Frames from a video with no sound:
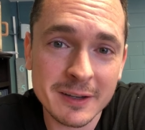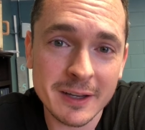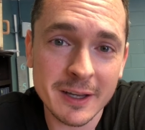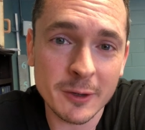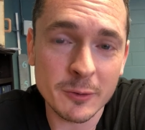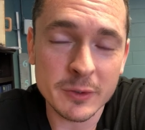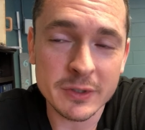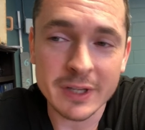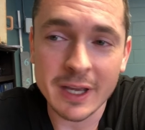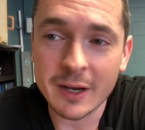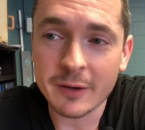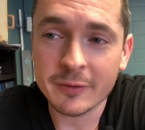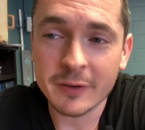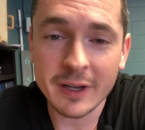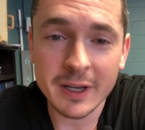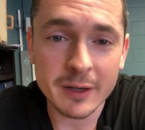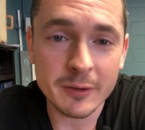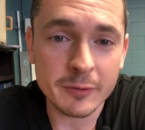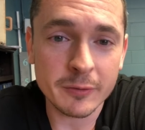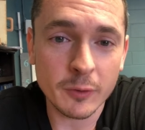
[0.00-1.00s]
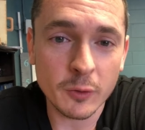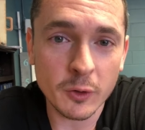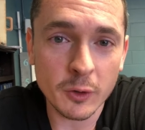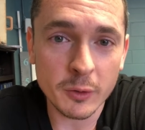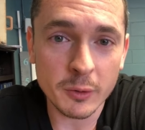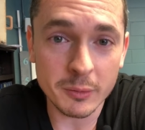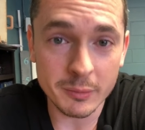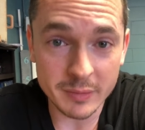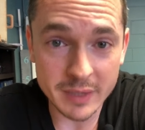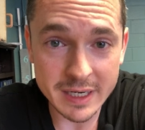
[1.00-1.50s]
It was edifying
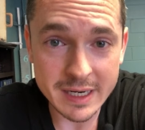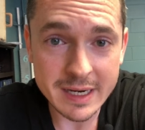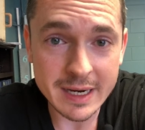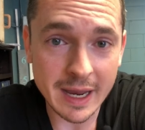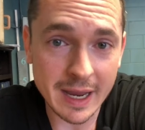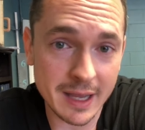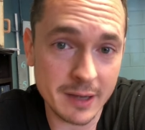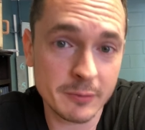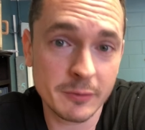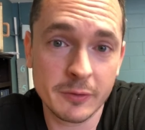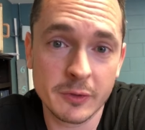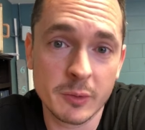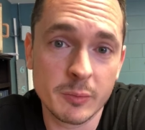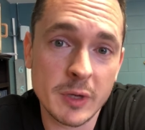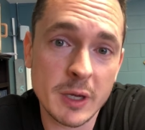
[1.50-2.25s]
for me and for the